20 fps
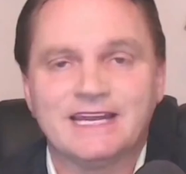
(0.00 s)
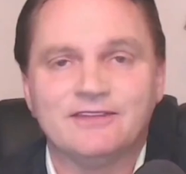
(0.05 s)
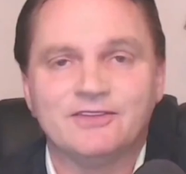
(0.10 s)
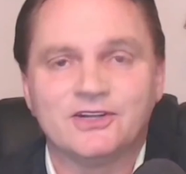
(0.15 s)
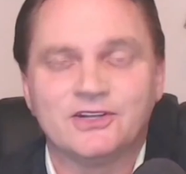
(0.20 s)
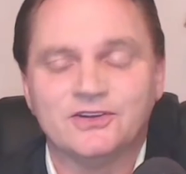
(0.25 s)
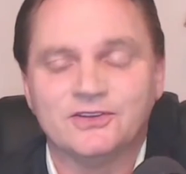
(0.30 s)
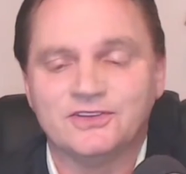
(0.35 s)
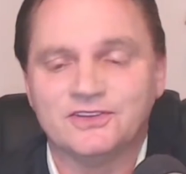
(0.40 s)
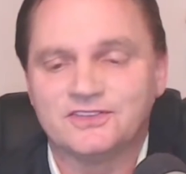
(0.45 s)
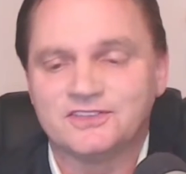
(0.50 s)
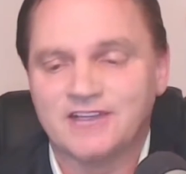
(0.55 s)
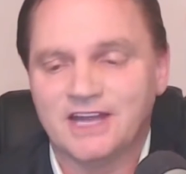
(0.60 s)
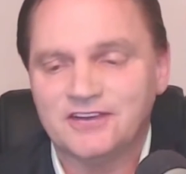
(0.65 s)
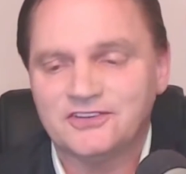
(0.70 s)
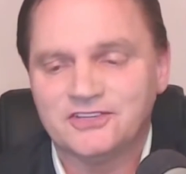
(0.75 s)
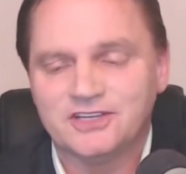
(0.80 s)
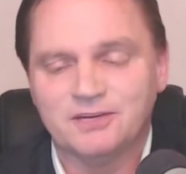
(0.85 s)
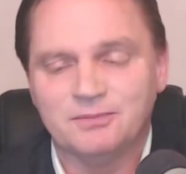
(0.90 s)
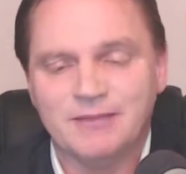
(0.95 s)
I can have a good
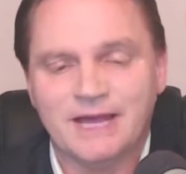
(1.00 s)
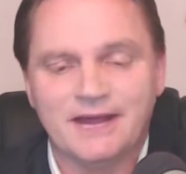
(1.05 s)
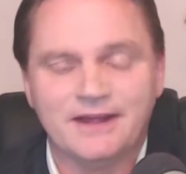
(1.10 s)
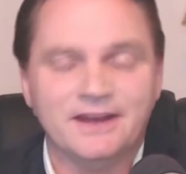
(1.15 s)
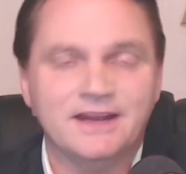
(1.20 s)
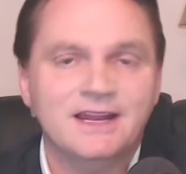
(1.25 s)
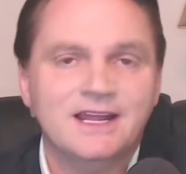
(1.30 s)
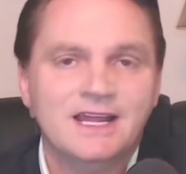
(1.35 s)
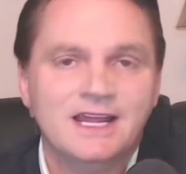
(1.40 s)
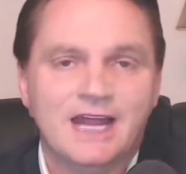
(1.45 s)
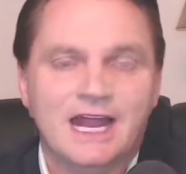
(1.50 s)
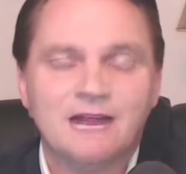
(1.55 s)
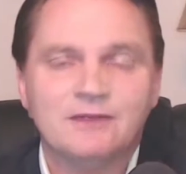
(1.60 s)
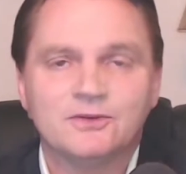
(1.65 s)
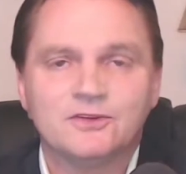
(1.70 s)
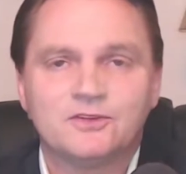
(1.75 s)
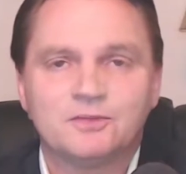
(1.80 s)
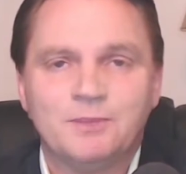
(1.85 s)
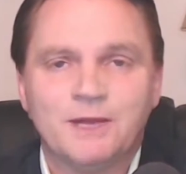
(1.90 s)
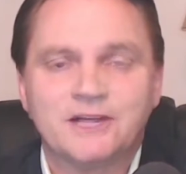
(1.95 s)
discussion about it. I
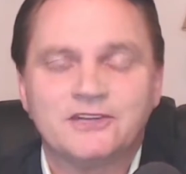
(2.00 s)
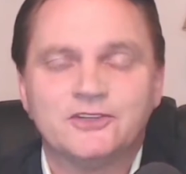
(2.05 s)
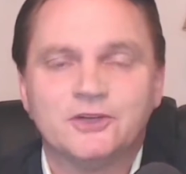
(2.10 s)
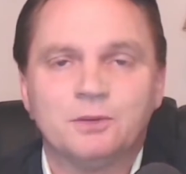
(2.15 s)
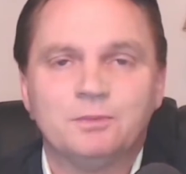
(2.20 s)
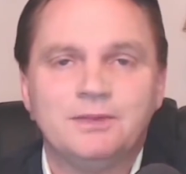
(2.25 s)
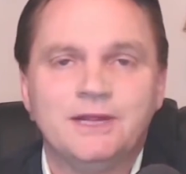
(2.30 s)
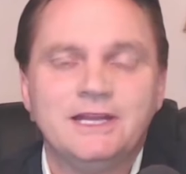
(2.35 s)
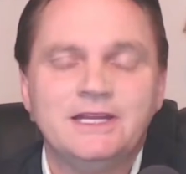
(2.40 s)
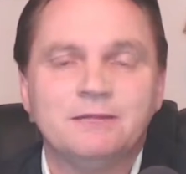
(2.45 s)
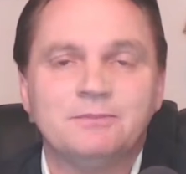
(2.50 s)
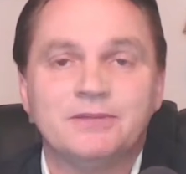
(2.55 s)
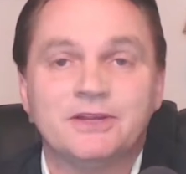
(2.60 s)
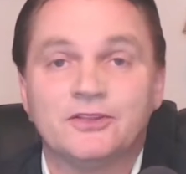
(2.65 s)
respect your opinion,